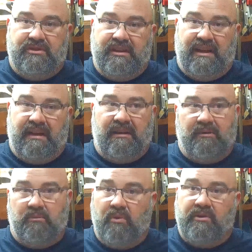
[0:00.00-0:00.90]
that I
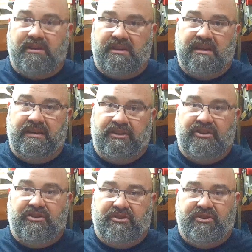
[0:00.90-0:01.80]
wanted to get
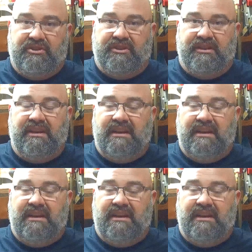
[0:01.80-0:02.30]
done.